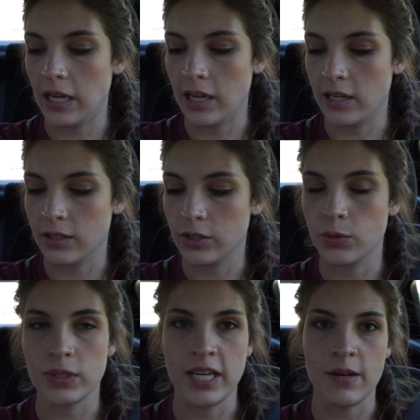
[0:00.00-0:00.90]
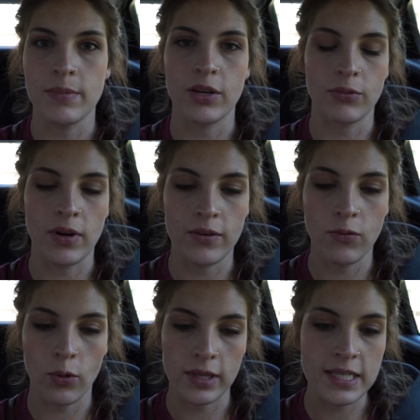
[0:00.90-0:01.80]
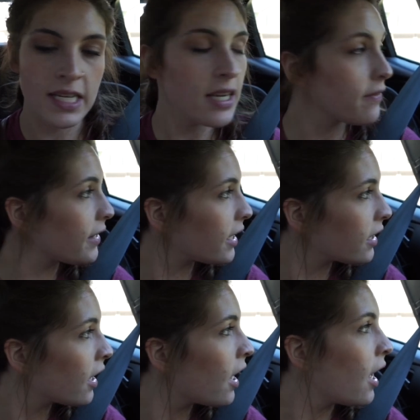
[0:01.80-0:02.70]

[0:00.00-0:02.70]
and do a 10-minute run for this evening.